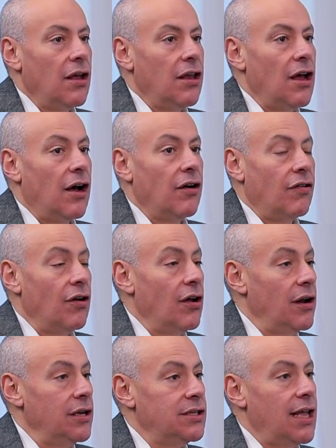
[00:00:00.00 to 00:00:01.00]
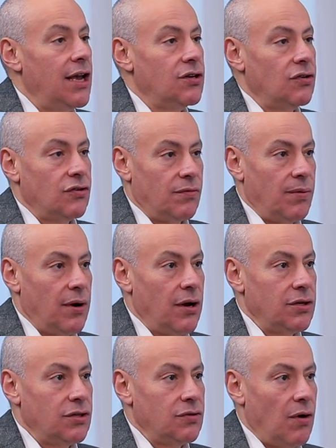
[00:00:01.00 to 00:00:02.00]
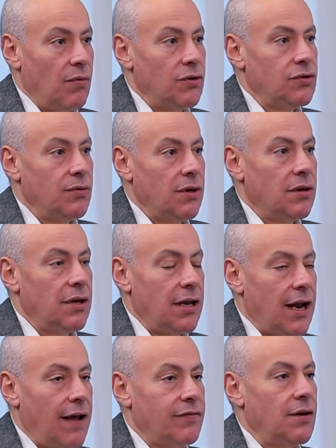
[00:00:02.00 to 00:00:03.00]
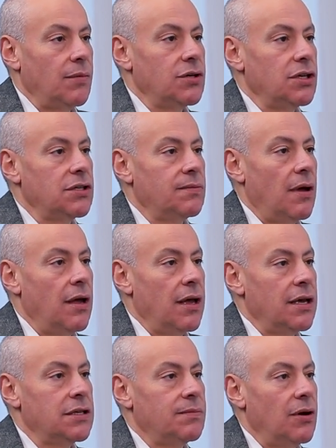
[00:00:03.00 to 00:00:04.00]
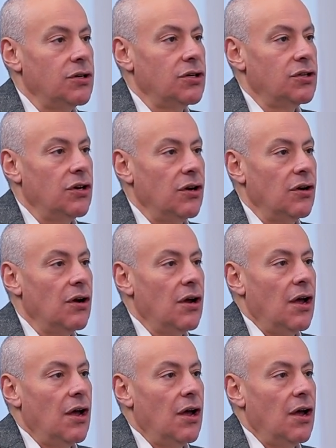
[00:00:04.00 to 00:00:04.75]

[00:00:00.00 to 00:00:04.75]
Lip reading: younger and early stage entrepreneurs as well, which we didn't have so much exposure to.